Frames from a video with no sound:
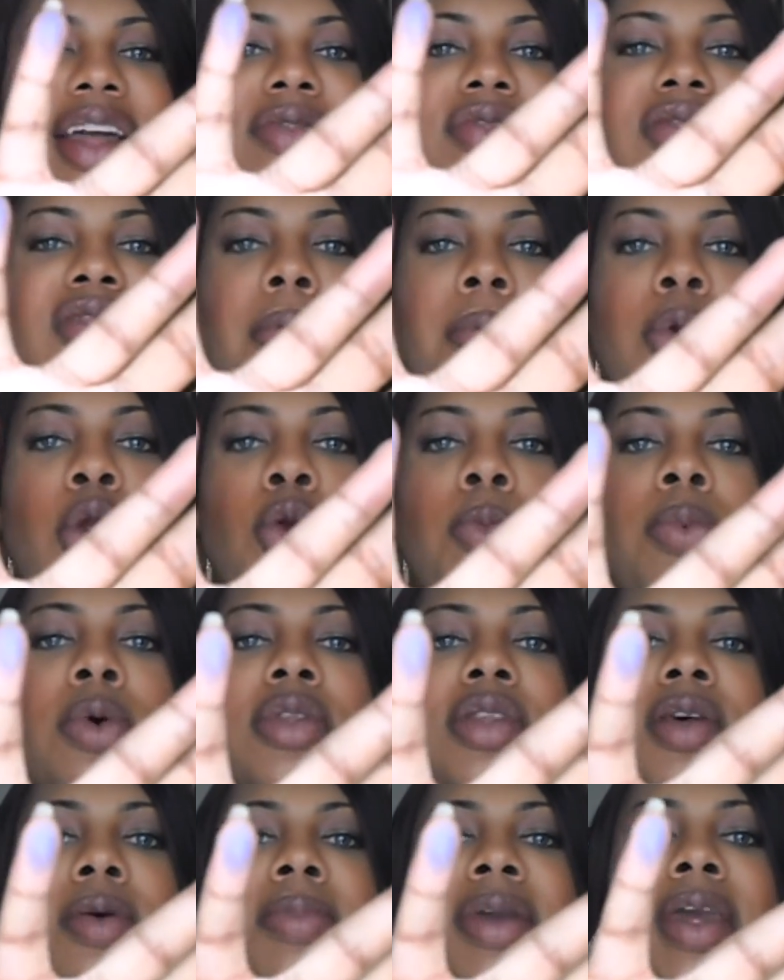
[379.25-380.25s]
like a
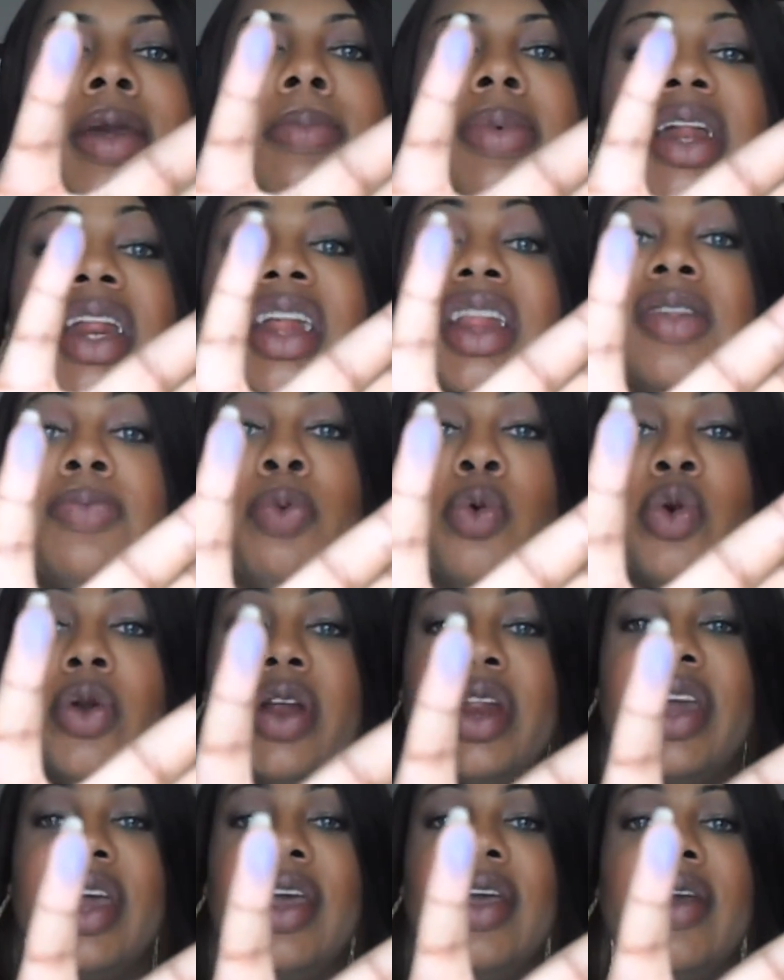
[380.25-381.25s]
purple to be, but it's
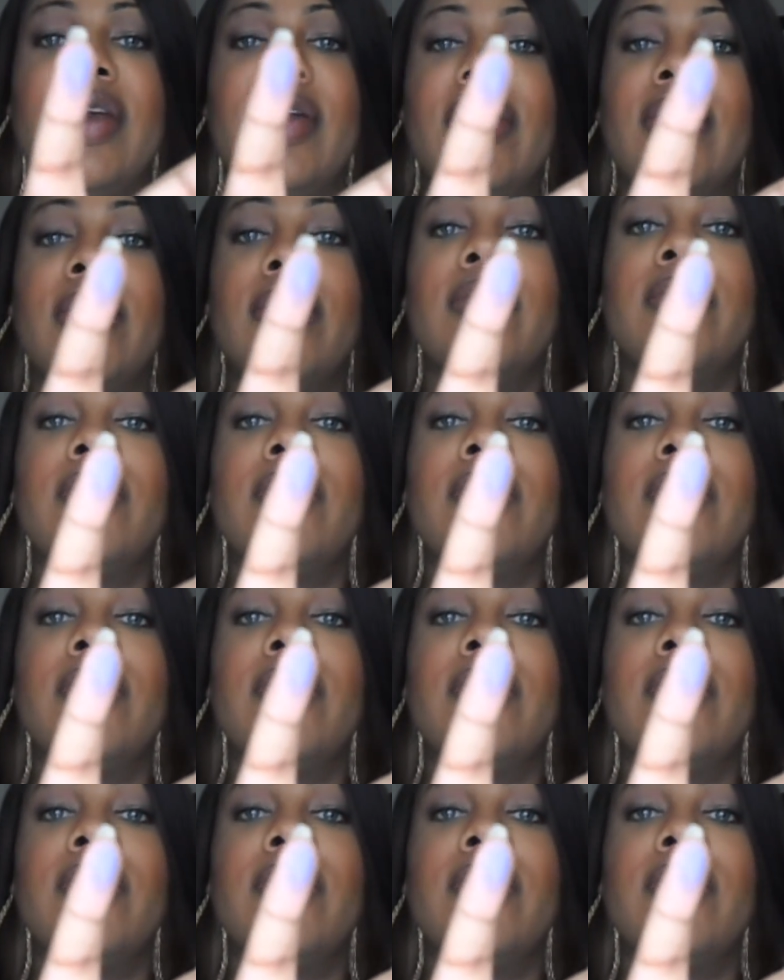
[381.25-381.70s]
pretty.